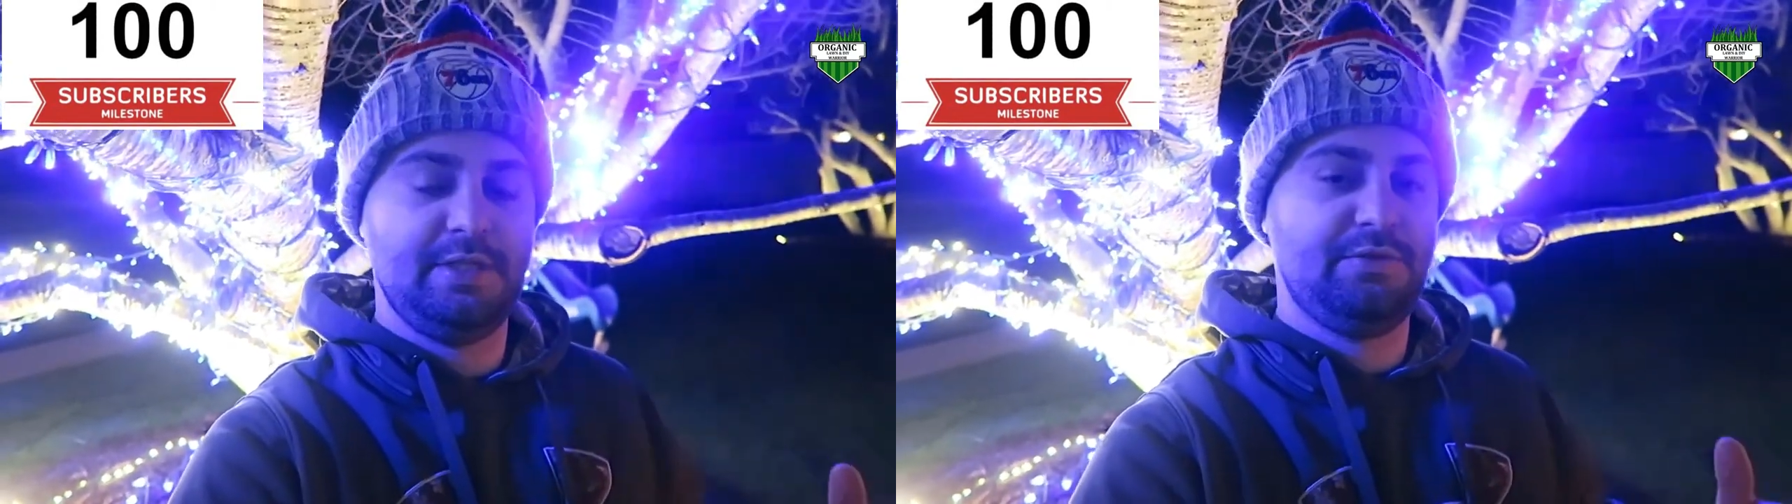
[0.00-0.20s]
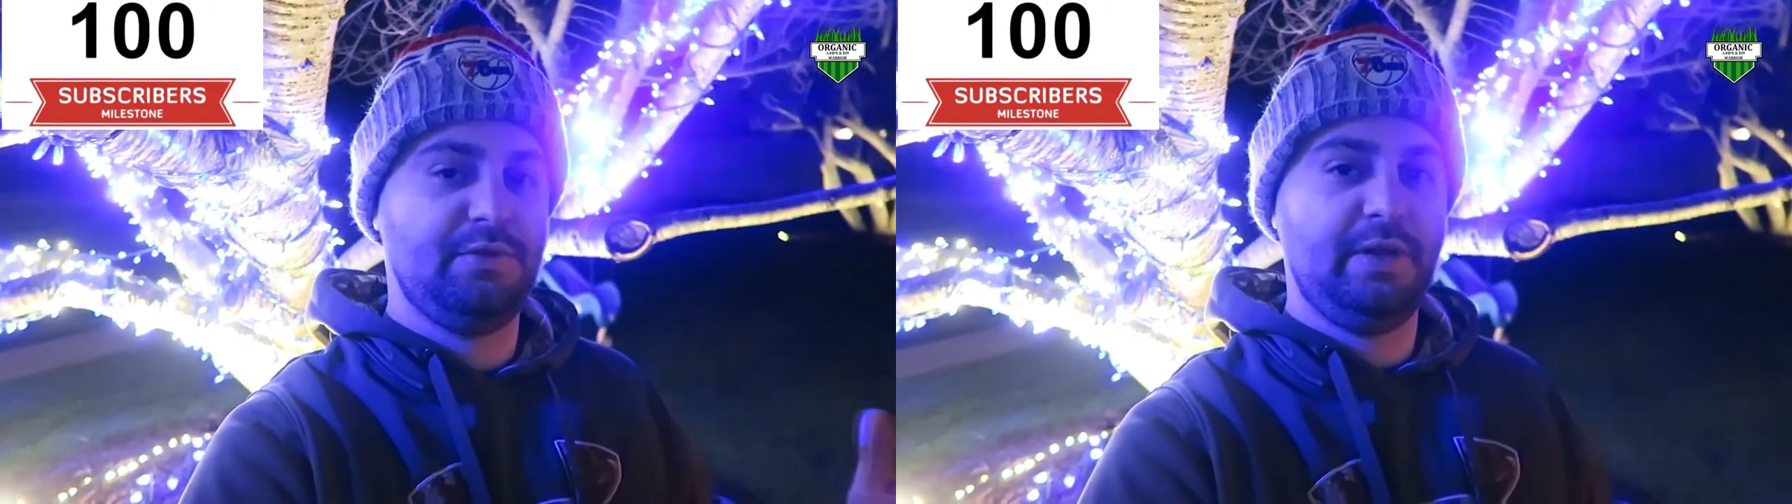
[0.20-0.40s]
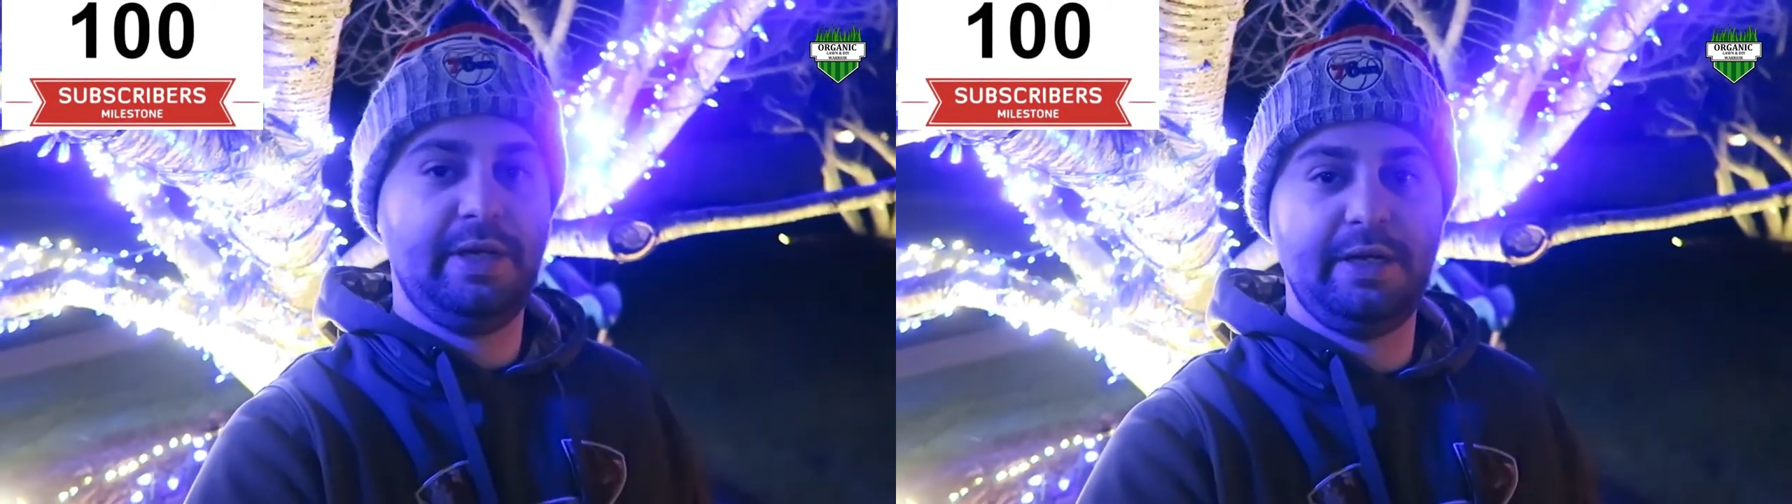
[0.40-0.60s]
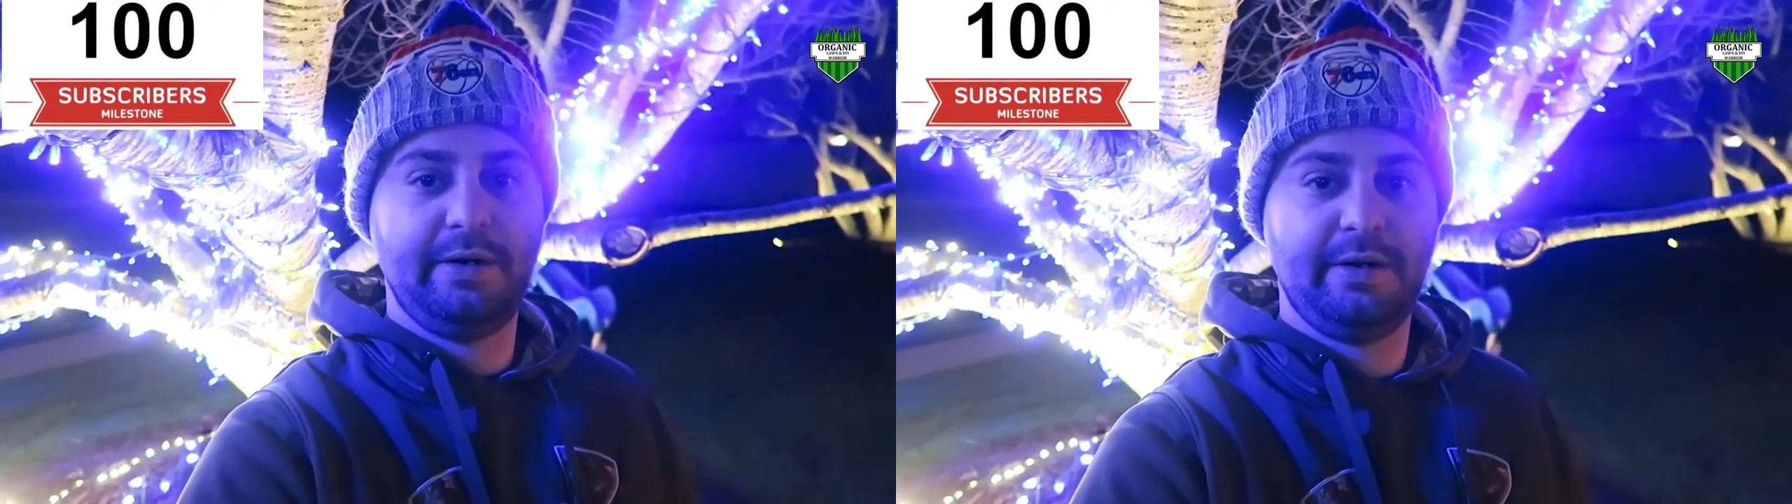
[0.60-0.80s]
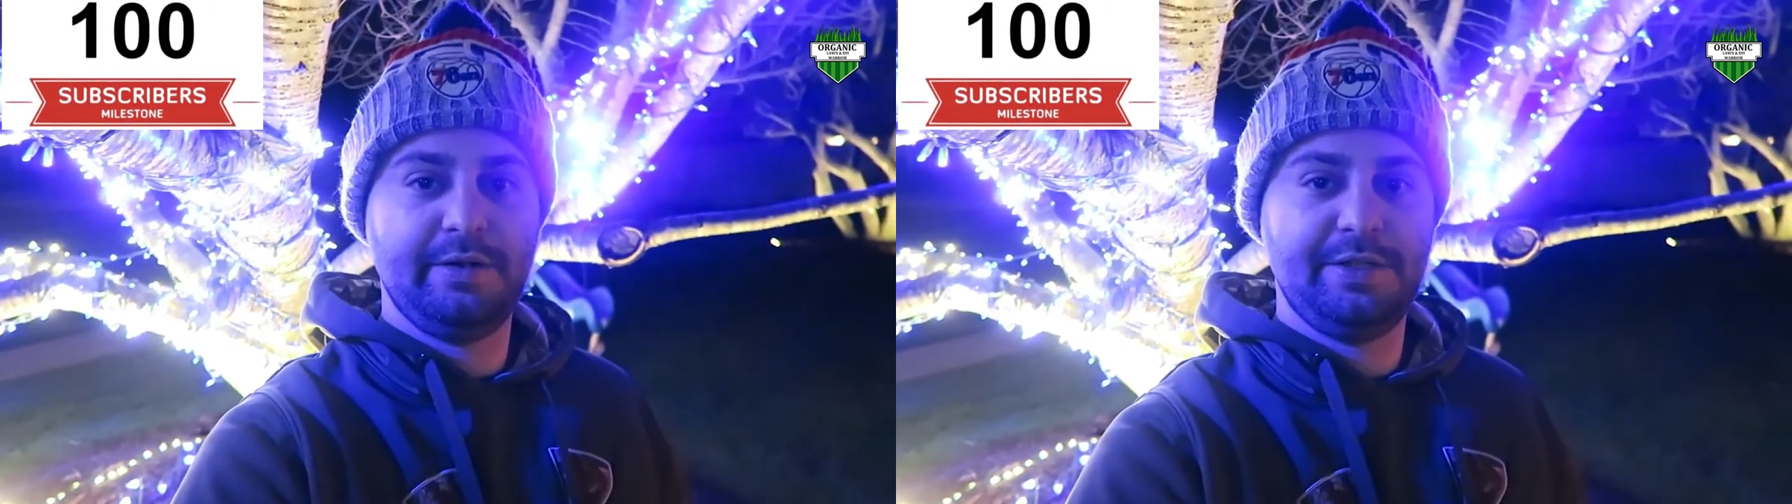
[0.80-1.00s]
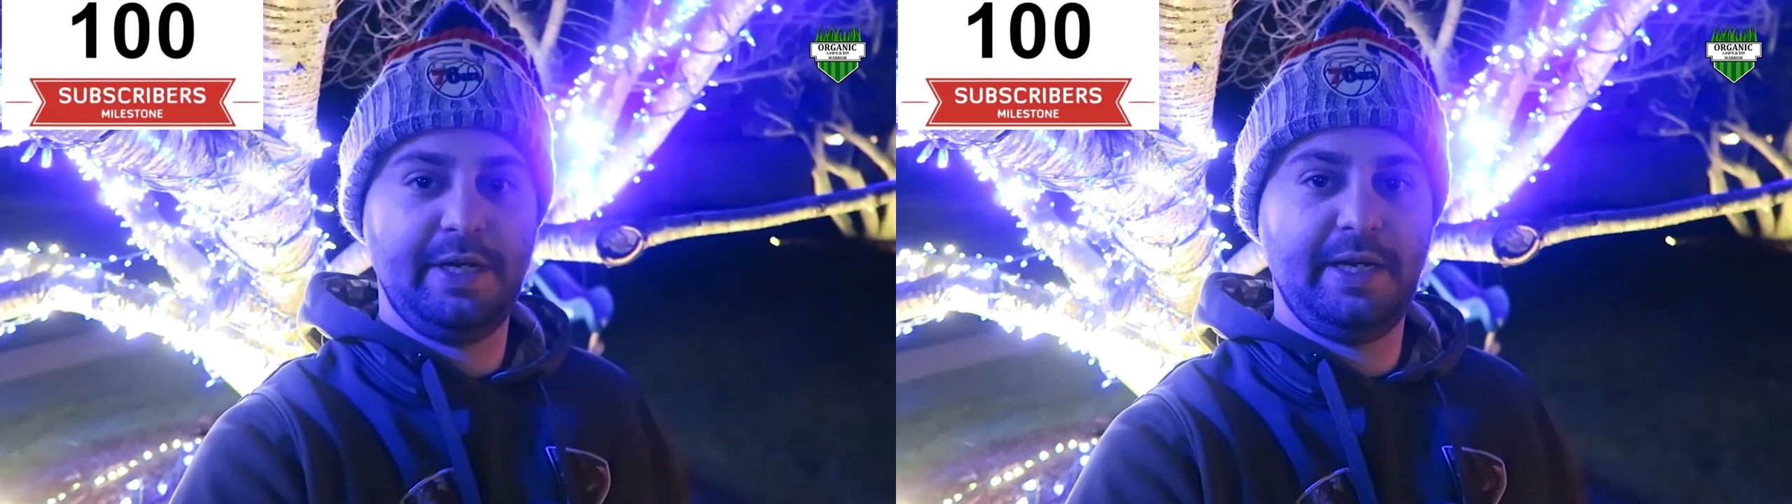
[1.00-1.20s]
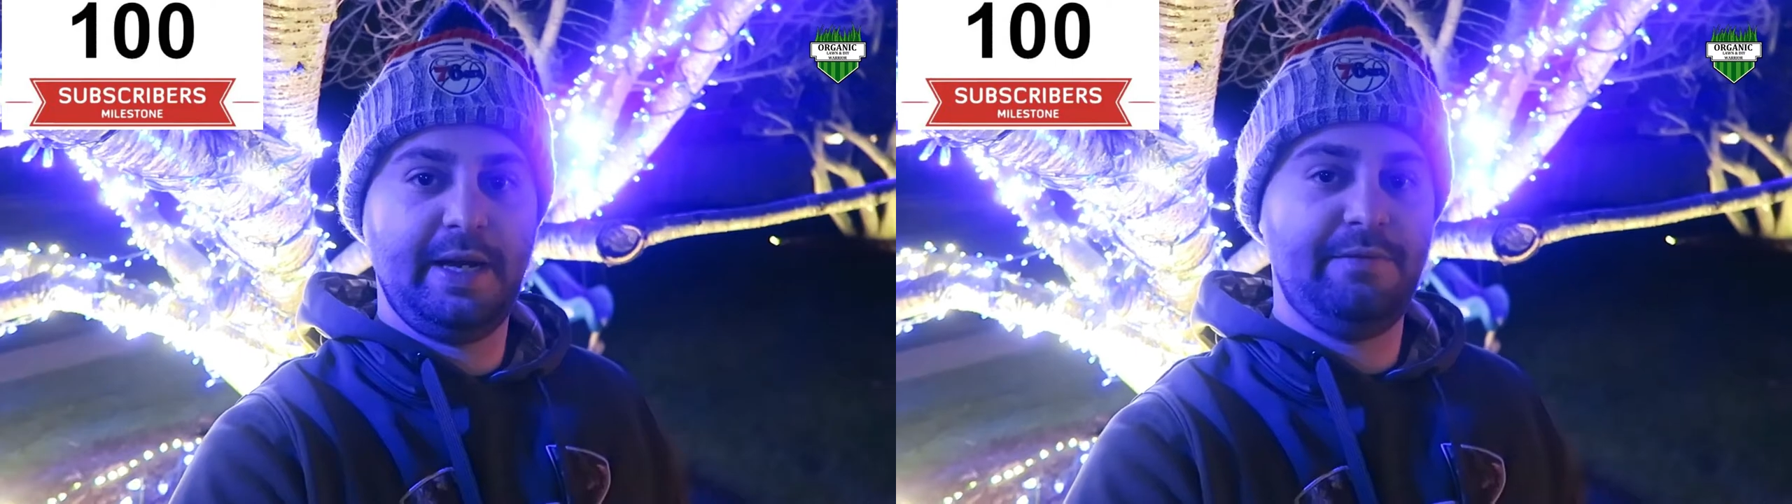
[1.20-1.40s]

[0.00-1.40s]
It's really encouraging.